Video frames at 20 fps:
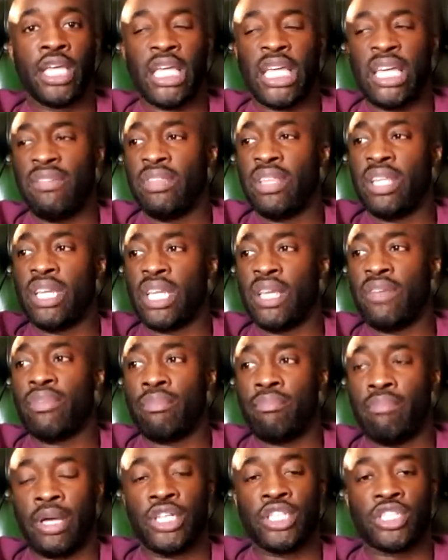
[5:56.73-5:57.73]
If he didn't
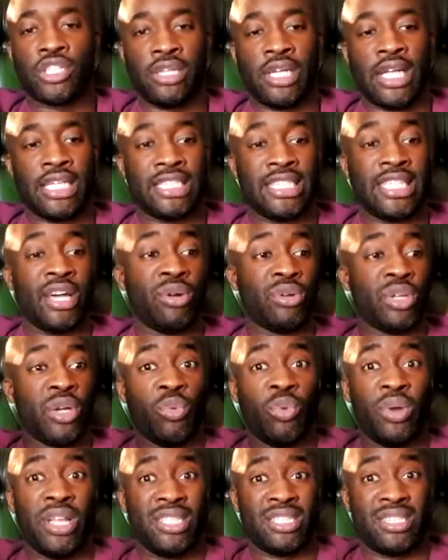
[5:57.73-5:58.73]
even mention that Saudi are
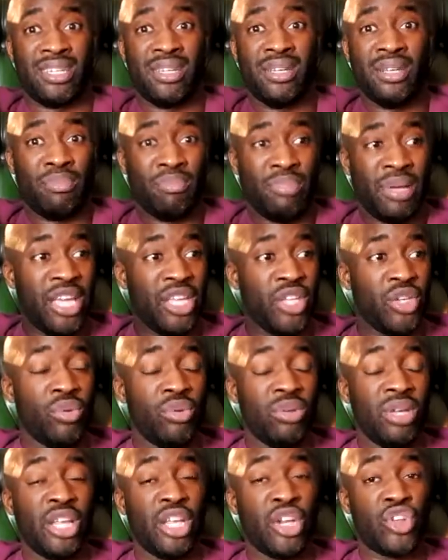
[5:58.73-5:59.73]
willing to pay you
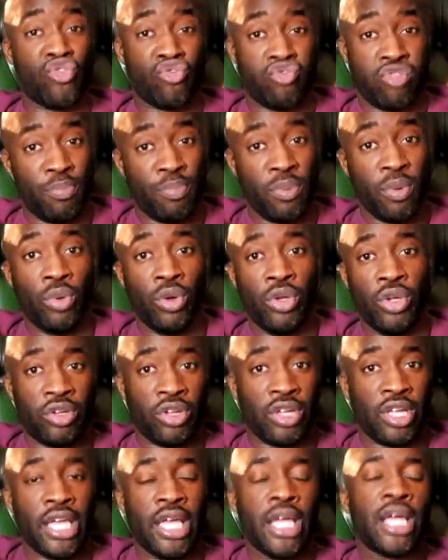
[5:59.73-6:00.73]
nearly triple what you
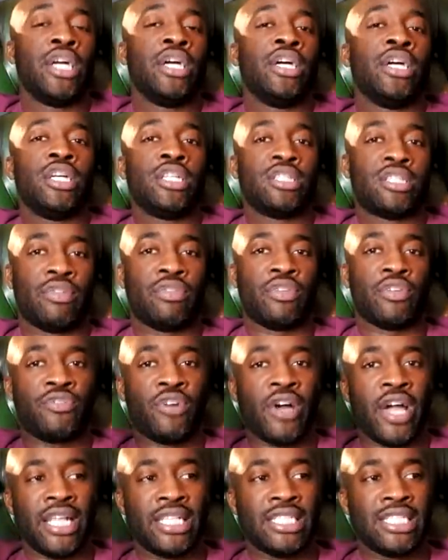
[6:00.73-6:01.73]
could get to have the
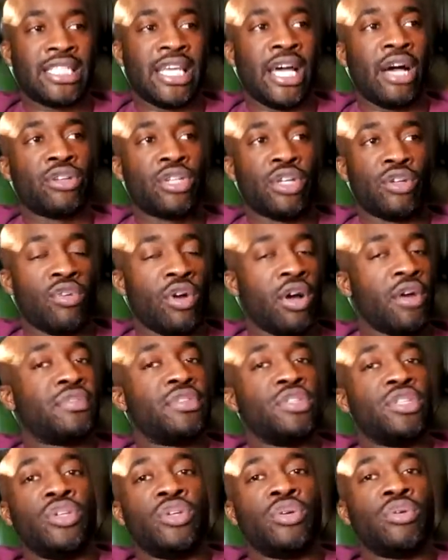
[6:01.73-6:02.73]
fight in Saudi rather
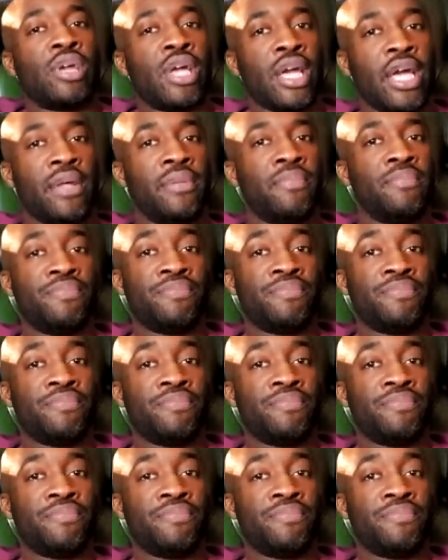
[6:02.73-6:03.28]
than the UK.